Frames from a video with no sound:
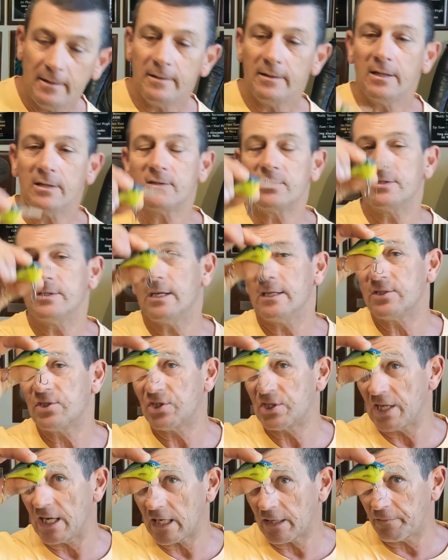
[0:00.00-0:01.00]
This is a
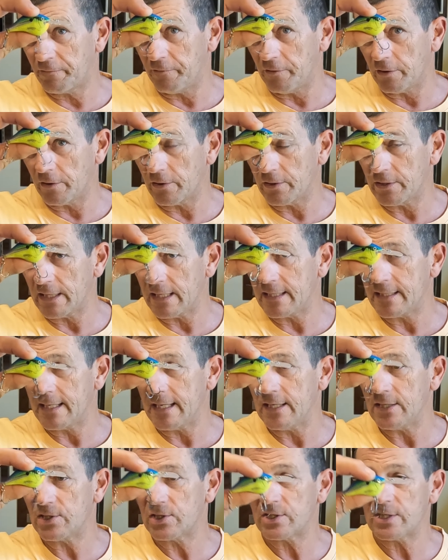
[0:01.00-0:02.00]
6-footer
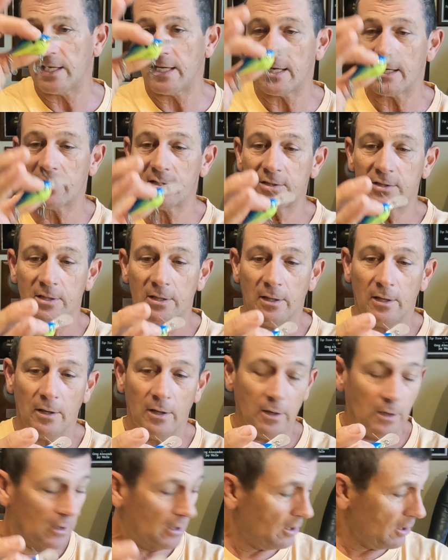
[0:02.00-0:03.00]
DT6,
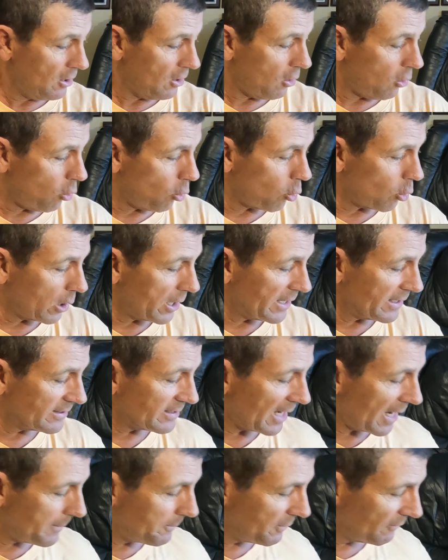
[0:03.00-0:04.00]
or any
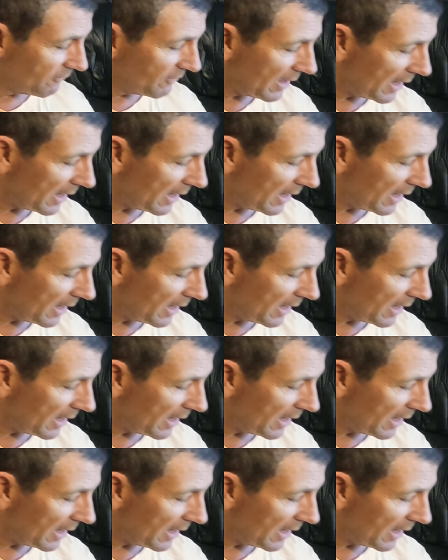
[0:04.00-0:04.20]
type of